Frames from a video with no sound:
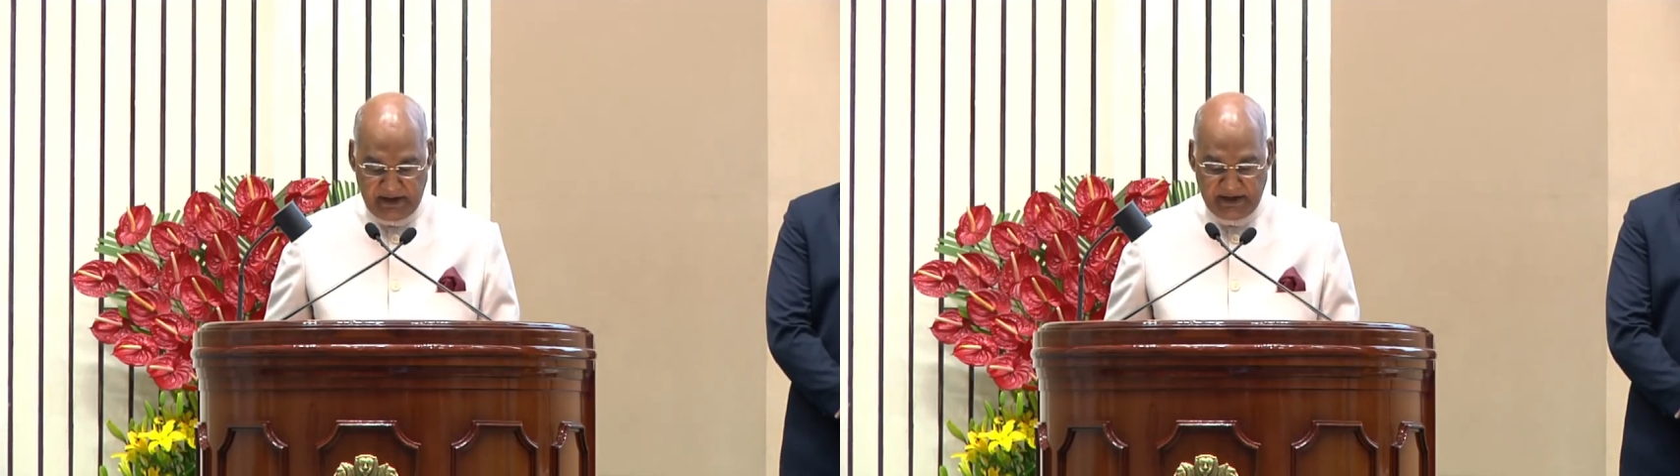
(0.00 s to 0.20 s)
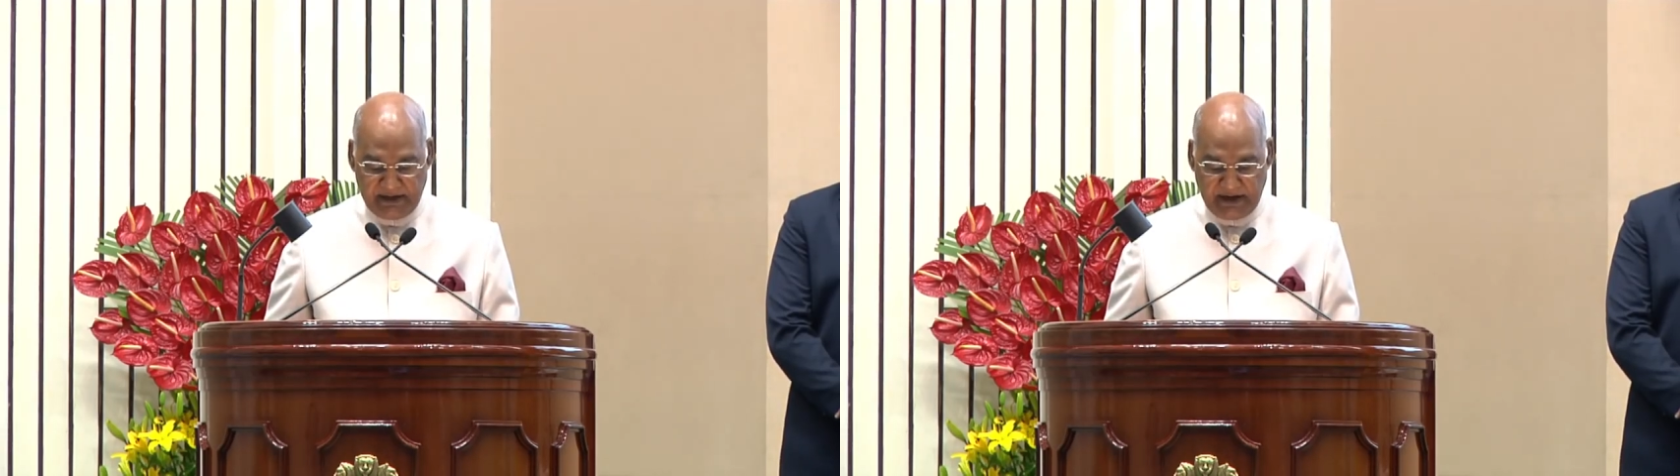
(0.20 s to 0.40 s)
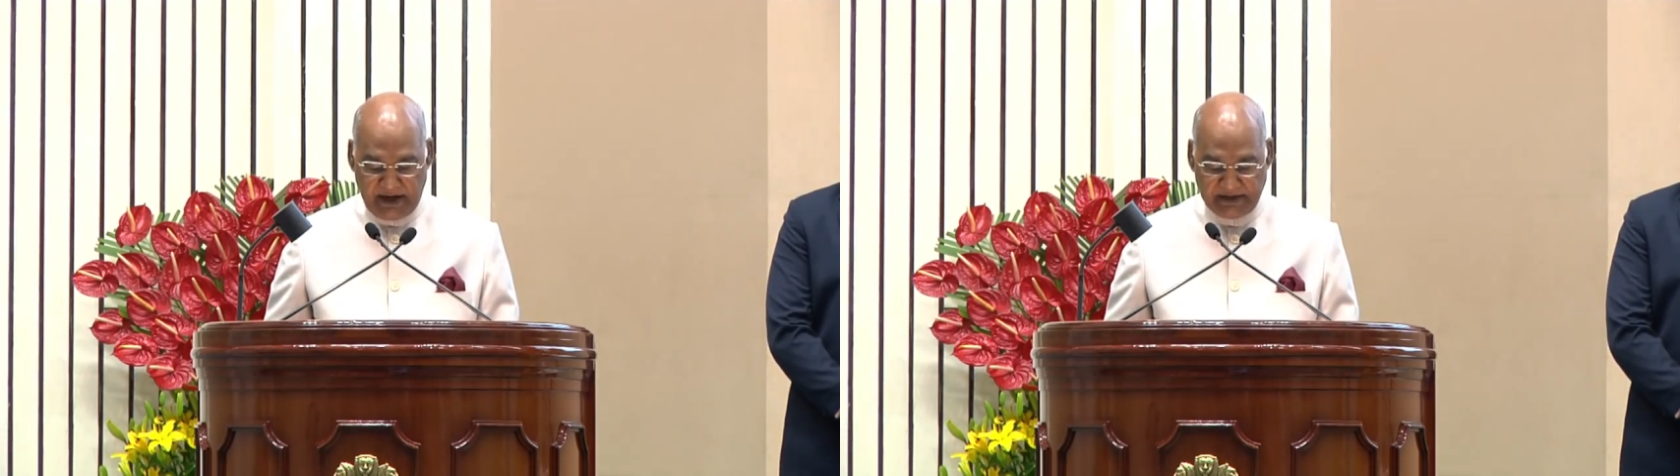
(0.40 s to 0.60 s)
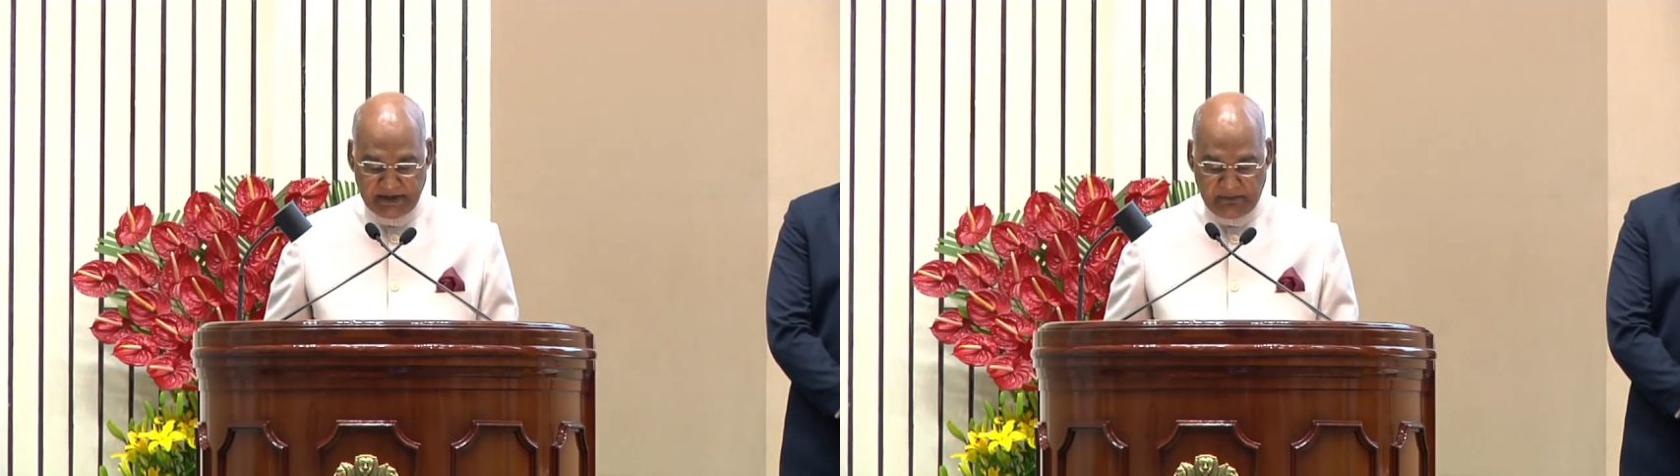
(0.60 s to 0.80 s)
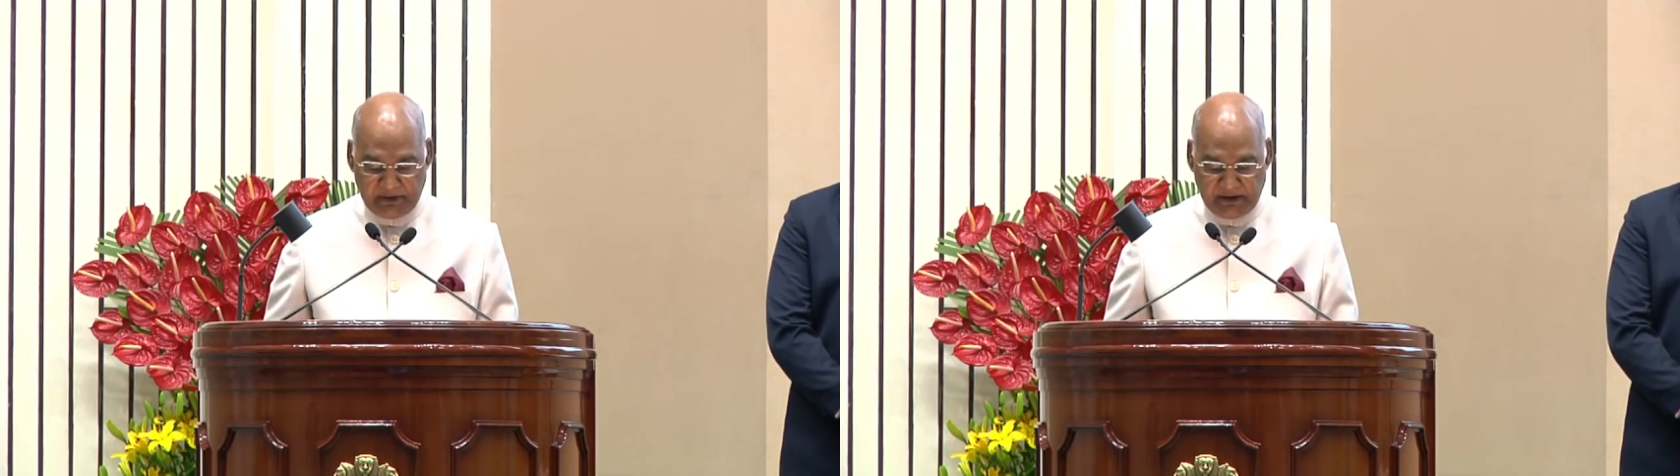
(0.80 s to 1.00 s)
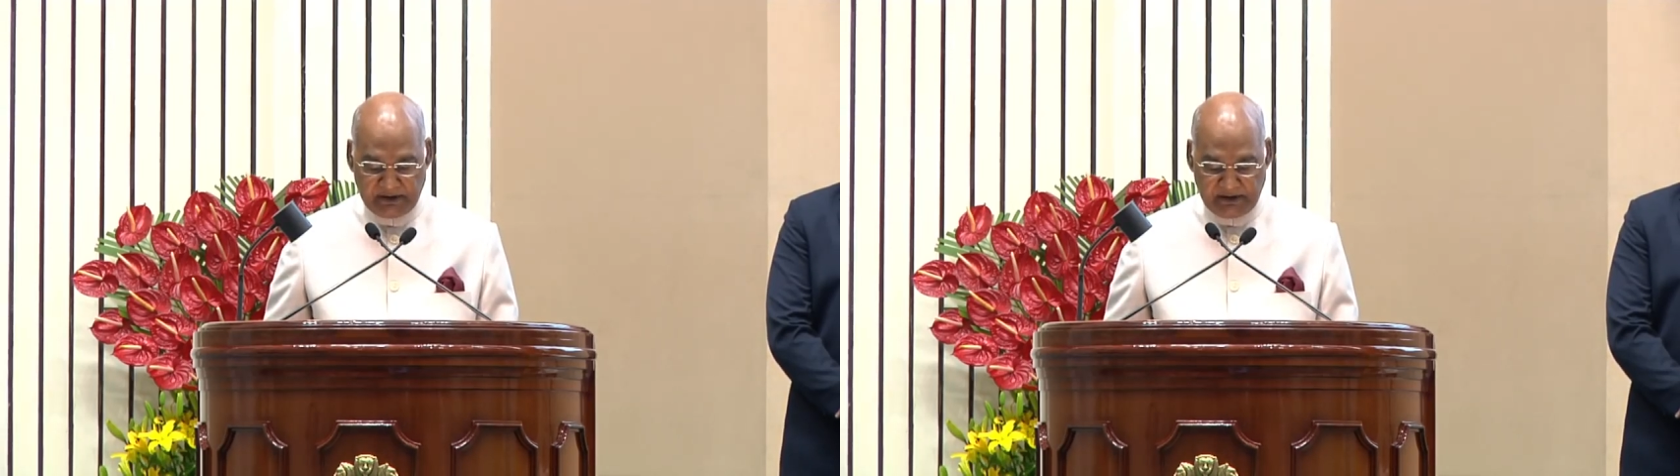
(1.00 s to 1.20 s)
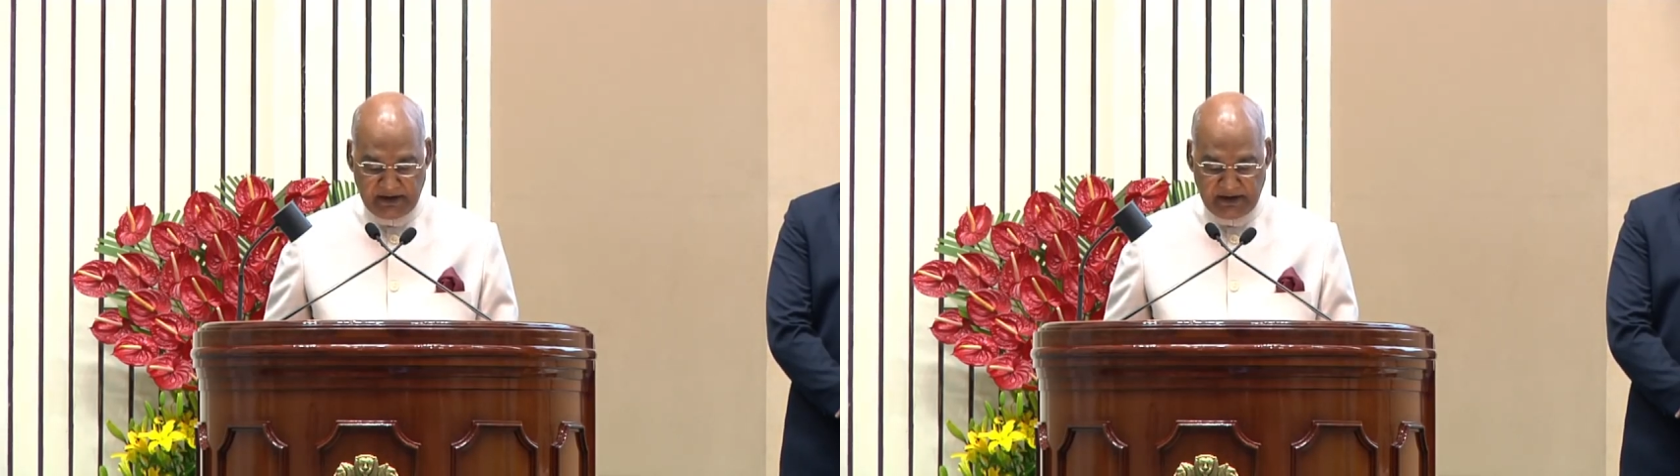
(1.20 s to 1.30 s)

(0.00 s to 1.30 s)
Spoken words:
India and Japan